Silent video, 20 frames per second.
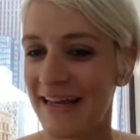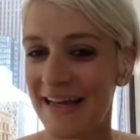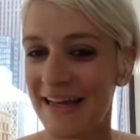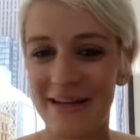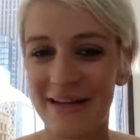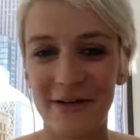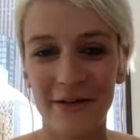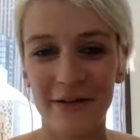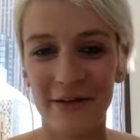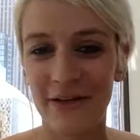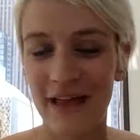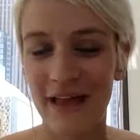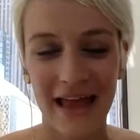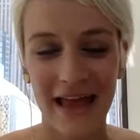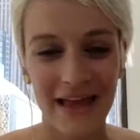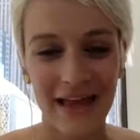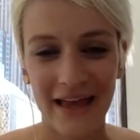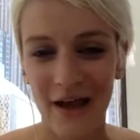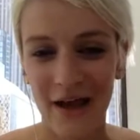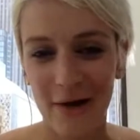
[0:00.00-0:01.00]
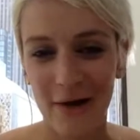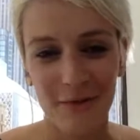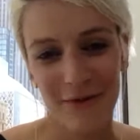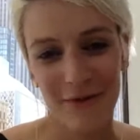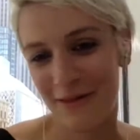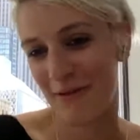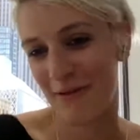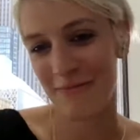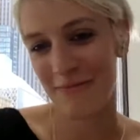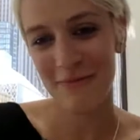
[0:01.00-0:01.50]
you'll hang out
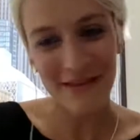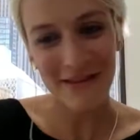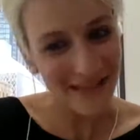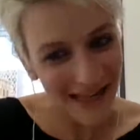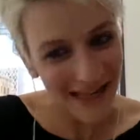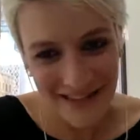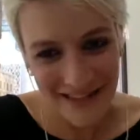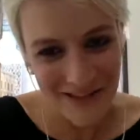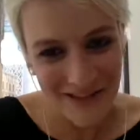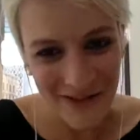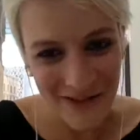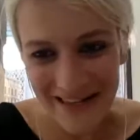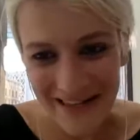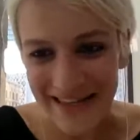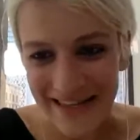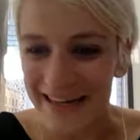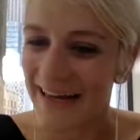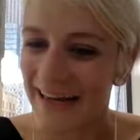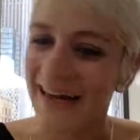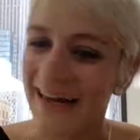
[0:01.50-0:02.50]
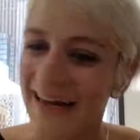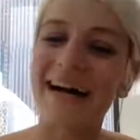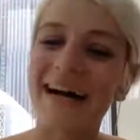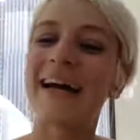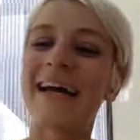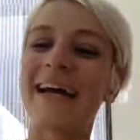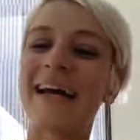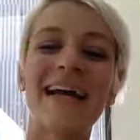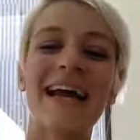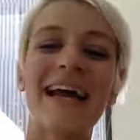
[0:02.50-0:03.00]
with people like Joy and
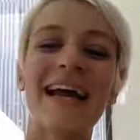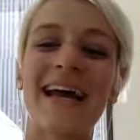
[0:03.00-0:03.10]
I,